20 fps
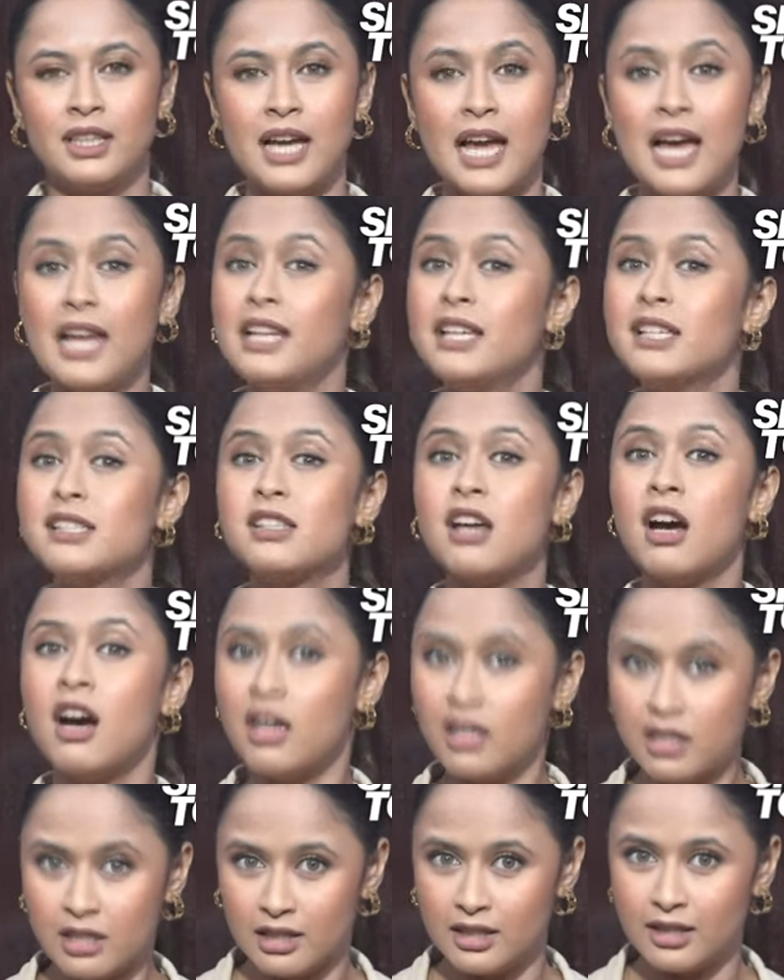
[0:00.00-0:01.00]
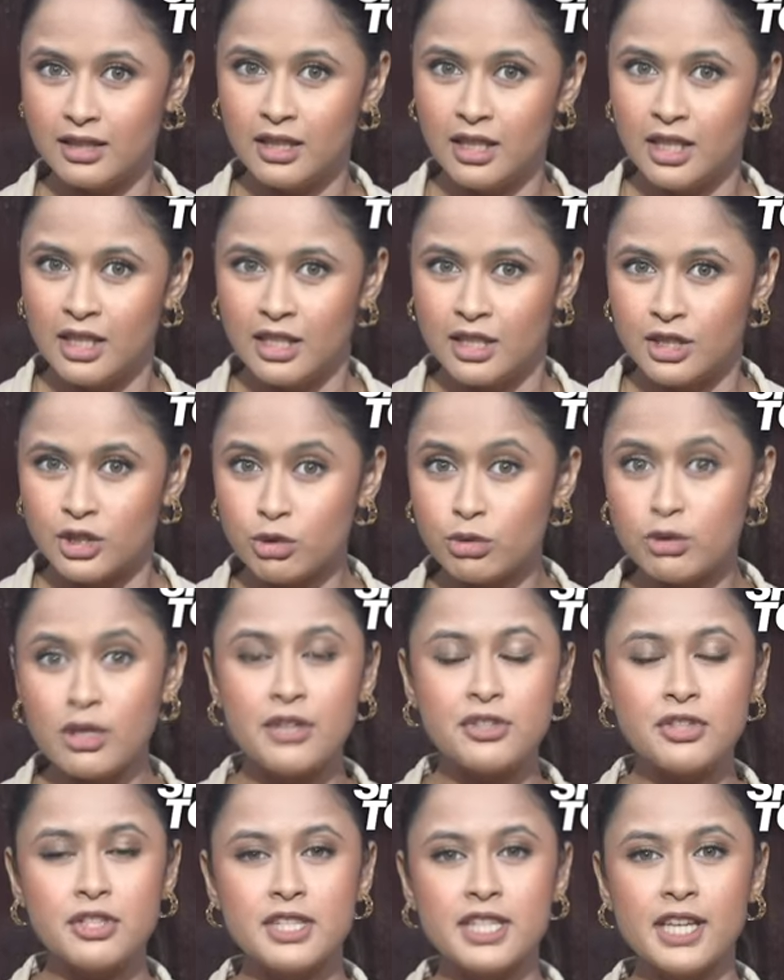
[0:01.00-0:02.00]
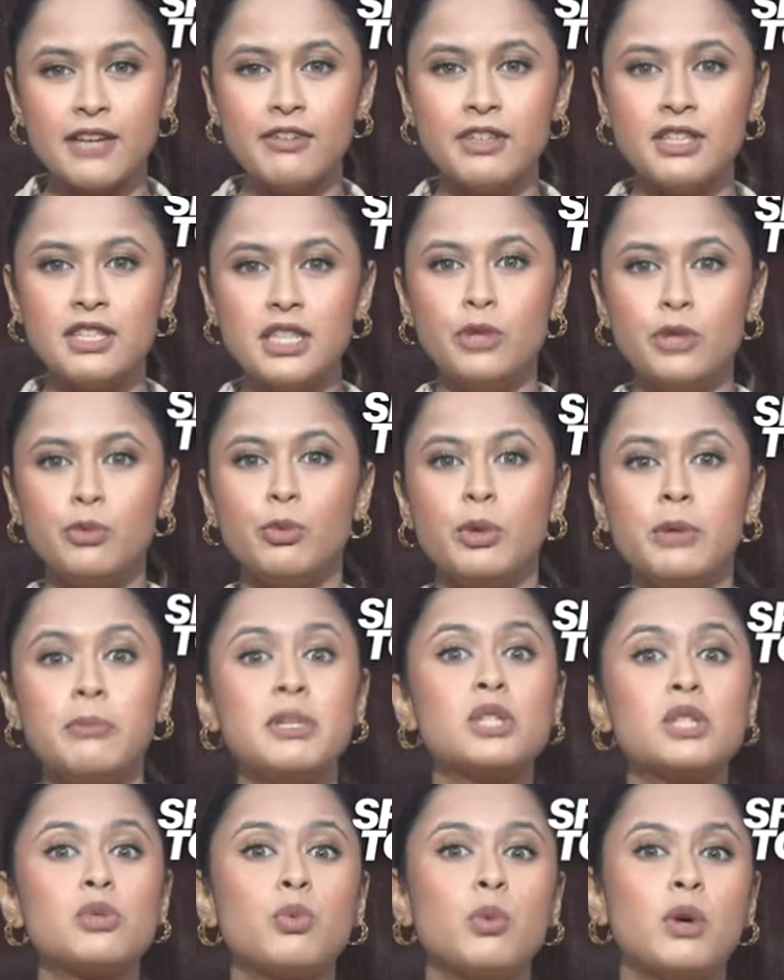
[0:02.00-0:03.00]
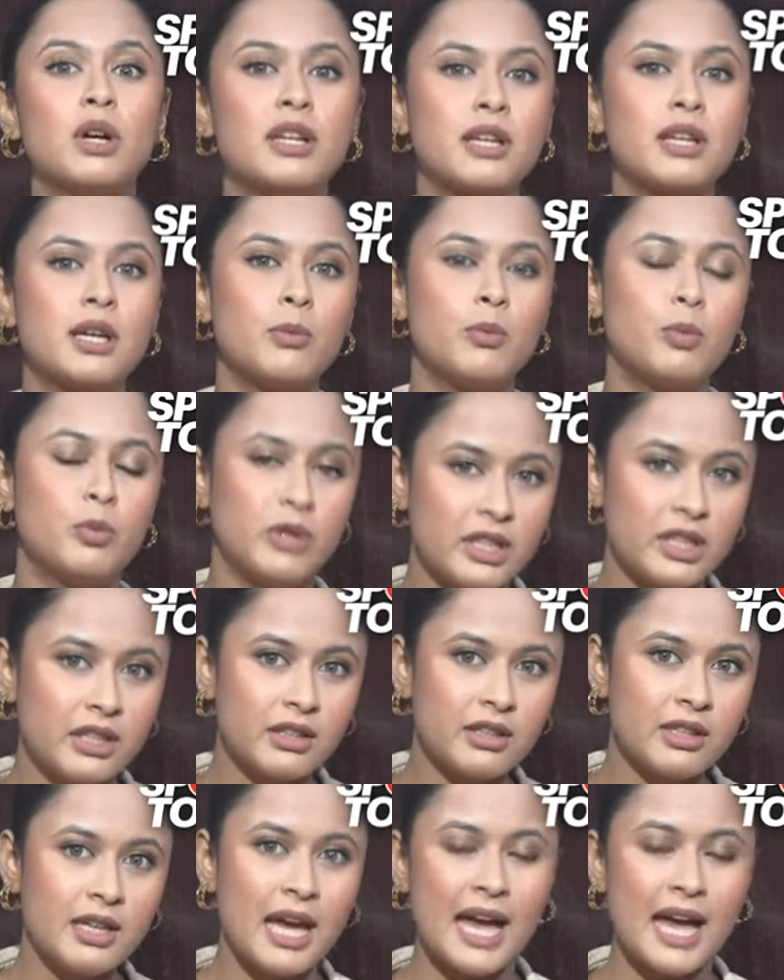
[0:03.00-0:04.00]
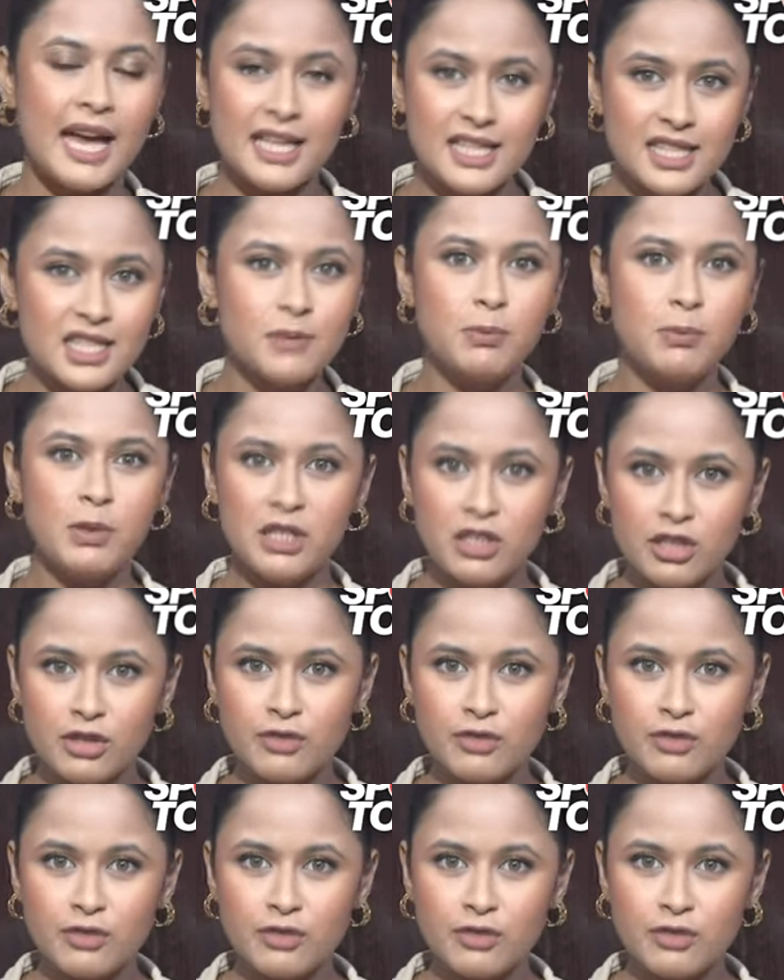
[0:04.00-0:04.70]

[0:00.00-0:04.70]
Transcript: Alex Hartley, 2017 Women's World Cup winner and spinner